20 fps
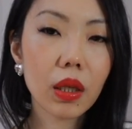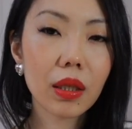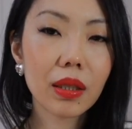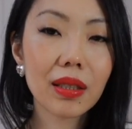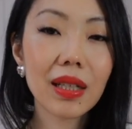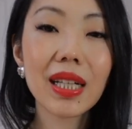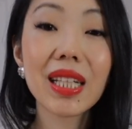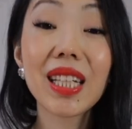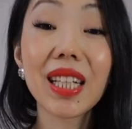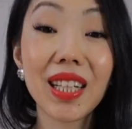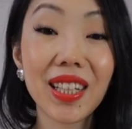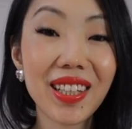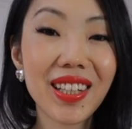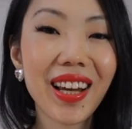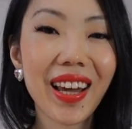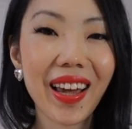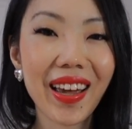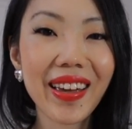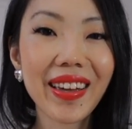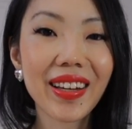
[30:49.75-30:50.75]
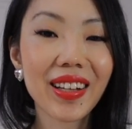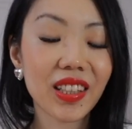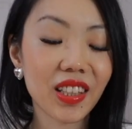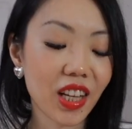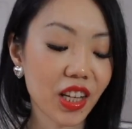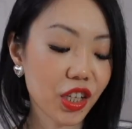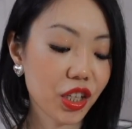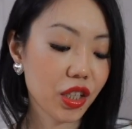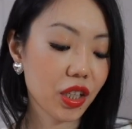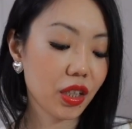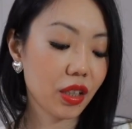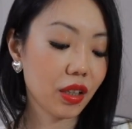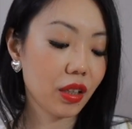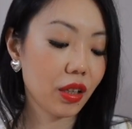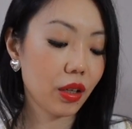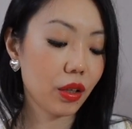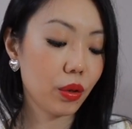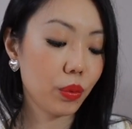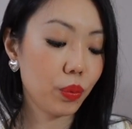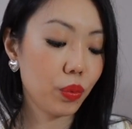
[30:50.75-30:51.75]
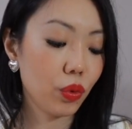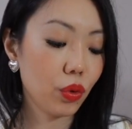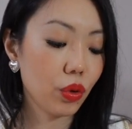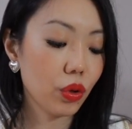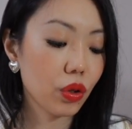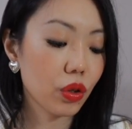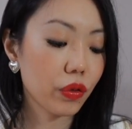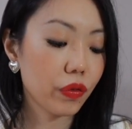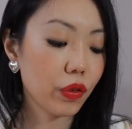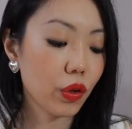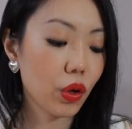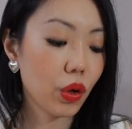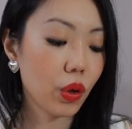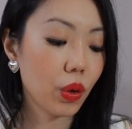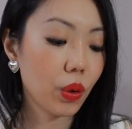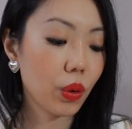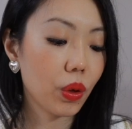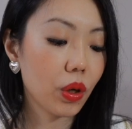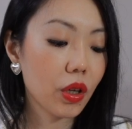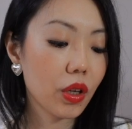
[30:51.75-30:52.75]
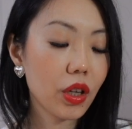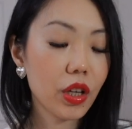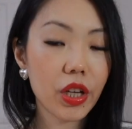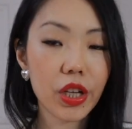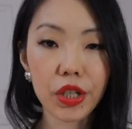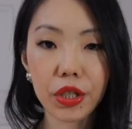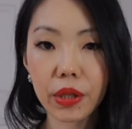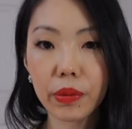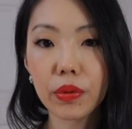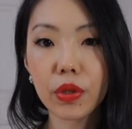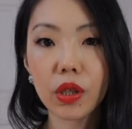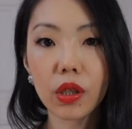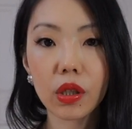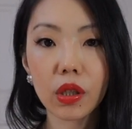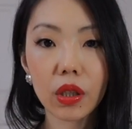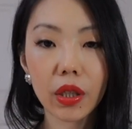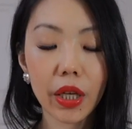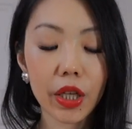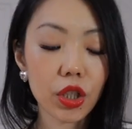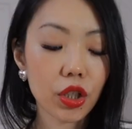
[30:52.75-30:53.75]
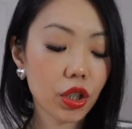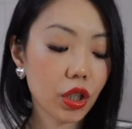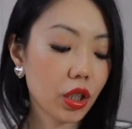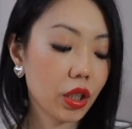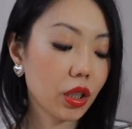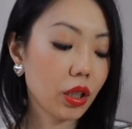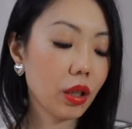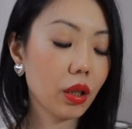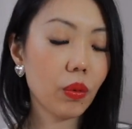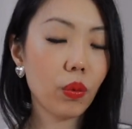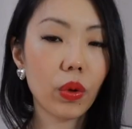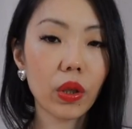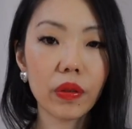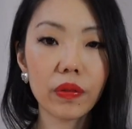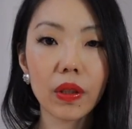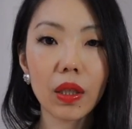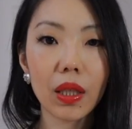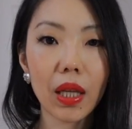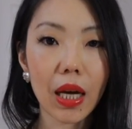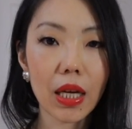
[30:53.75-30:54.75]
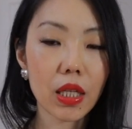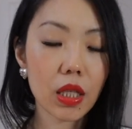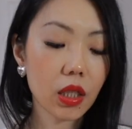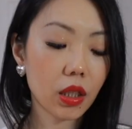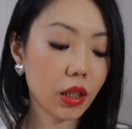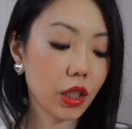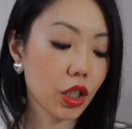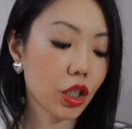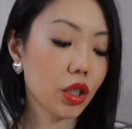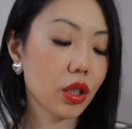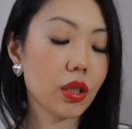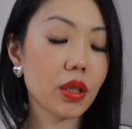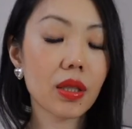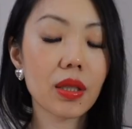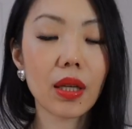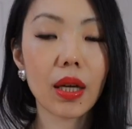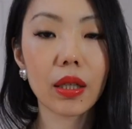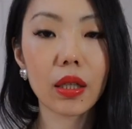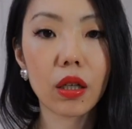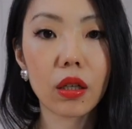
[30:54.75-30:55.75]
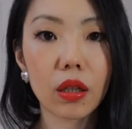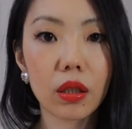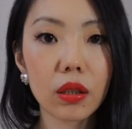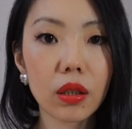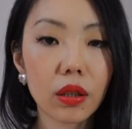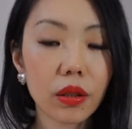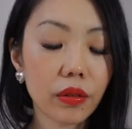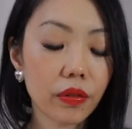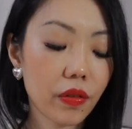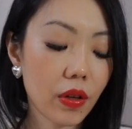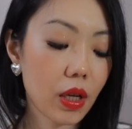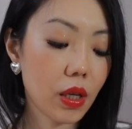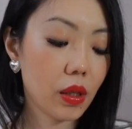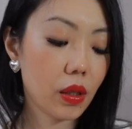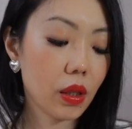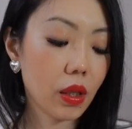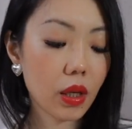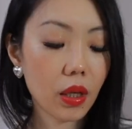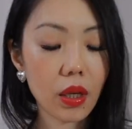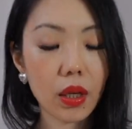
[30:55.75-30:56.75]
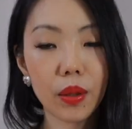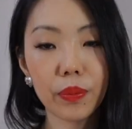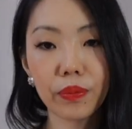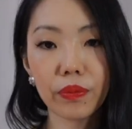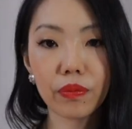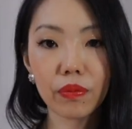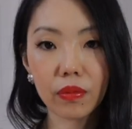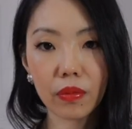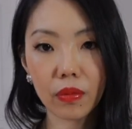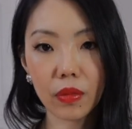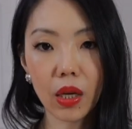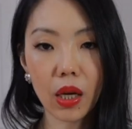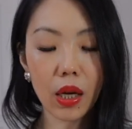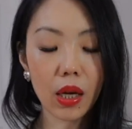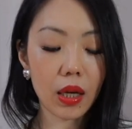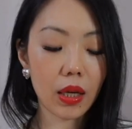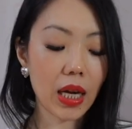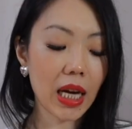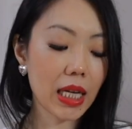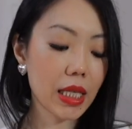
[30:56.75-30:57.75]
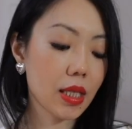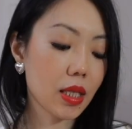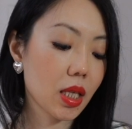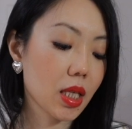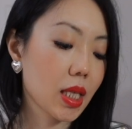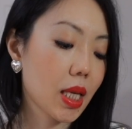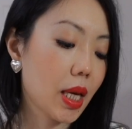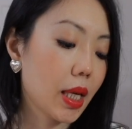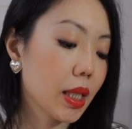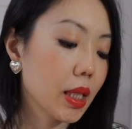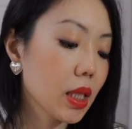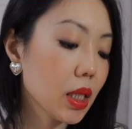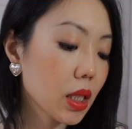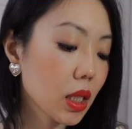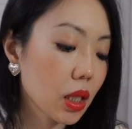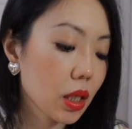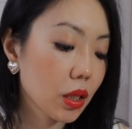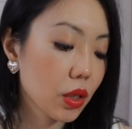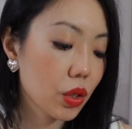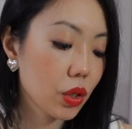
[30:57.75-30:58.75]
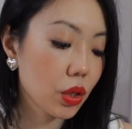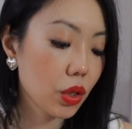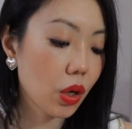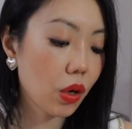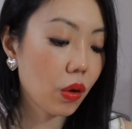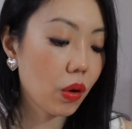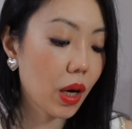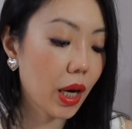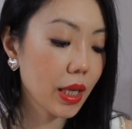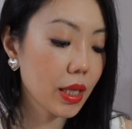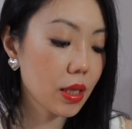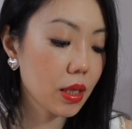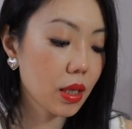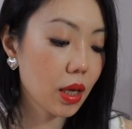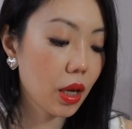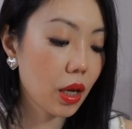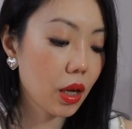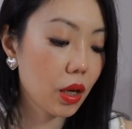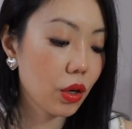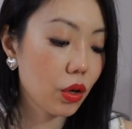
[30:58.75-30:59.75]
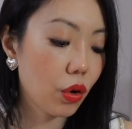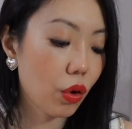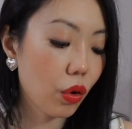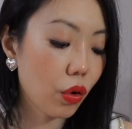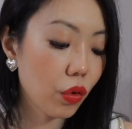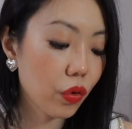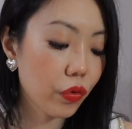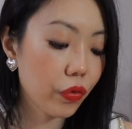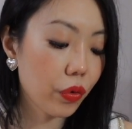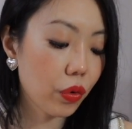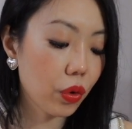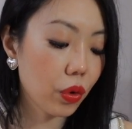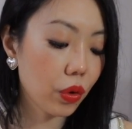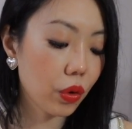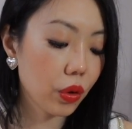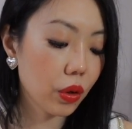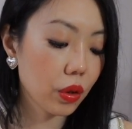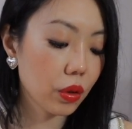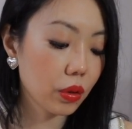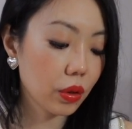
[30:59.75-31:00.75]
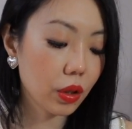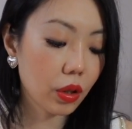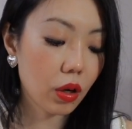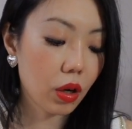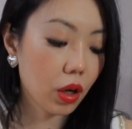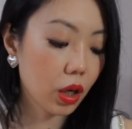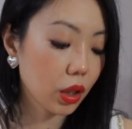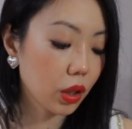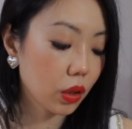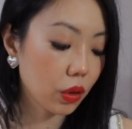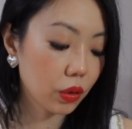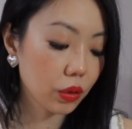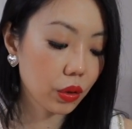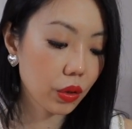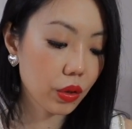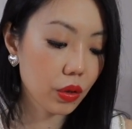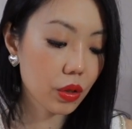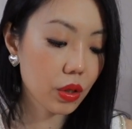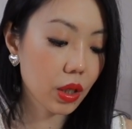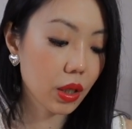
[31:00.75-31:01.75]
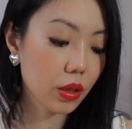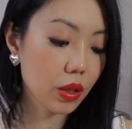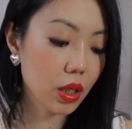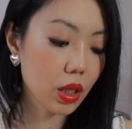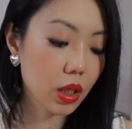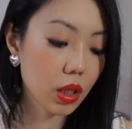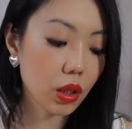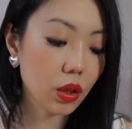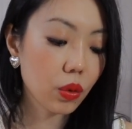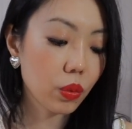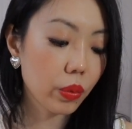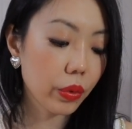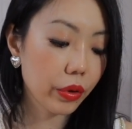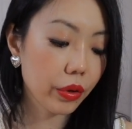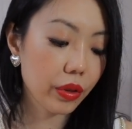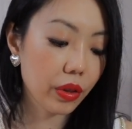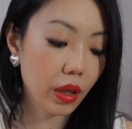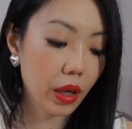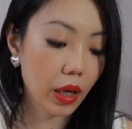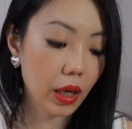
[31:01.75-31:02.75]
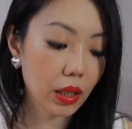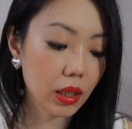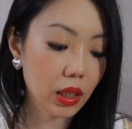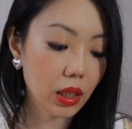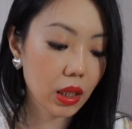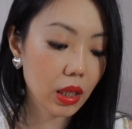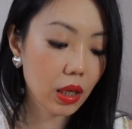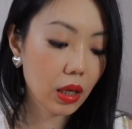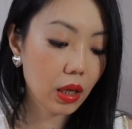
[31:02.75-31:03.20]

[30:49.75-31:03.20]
19A collection, the beautiful Egyptian collection, the, one of the last collections that Karl Lagerfeld uh, has designed. So I say go for the card holders. They're still worth it.